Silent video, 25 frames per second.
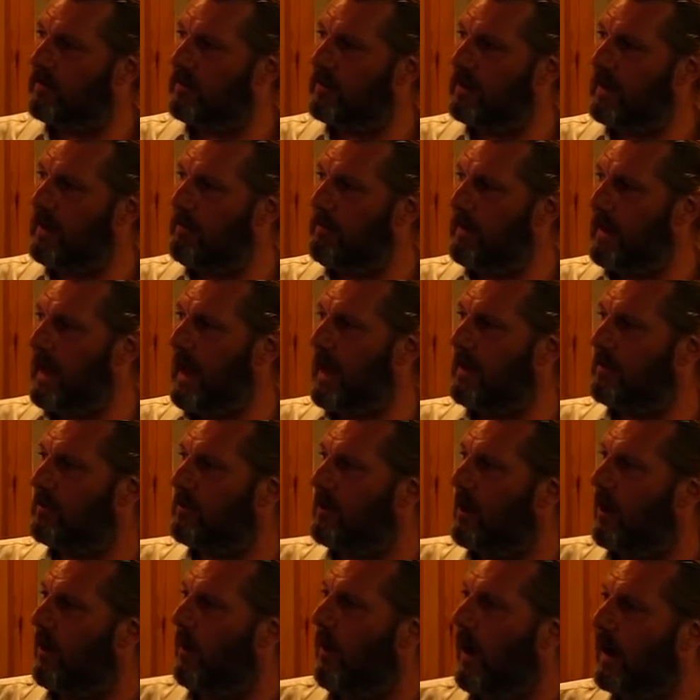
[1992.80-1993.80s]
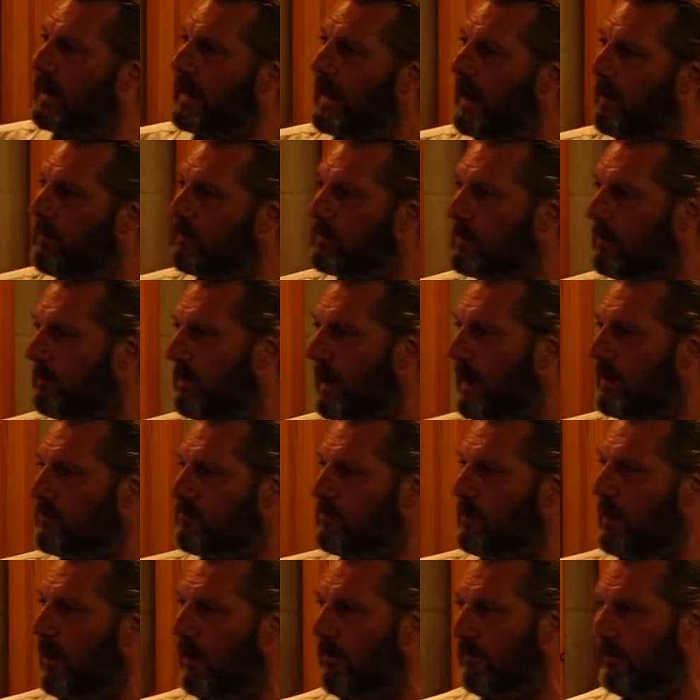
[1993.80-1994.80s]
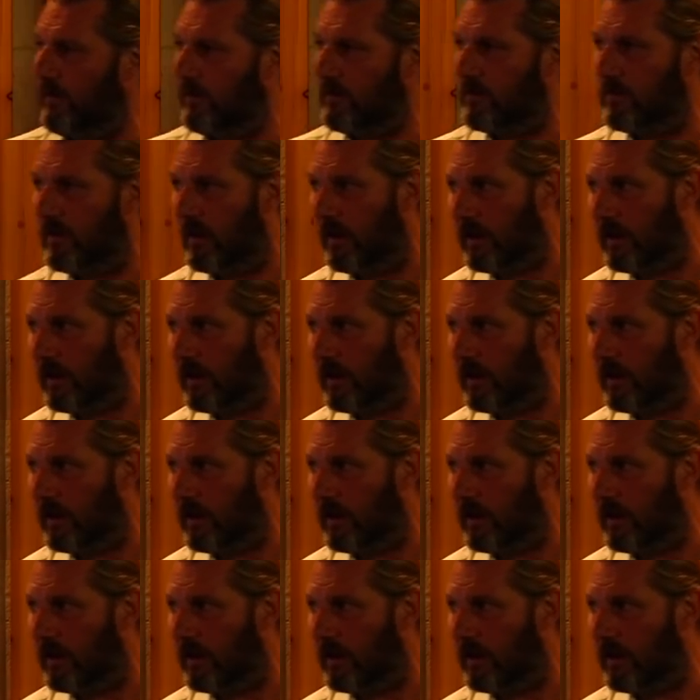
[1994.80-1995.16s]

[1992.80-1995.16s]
CBSO, a counter-battery office,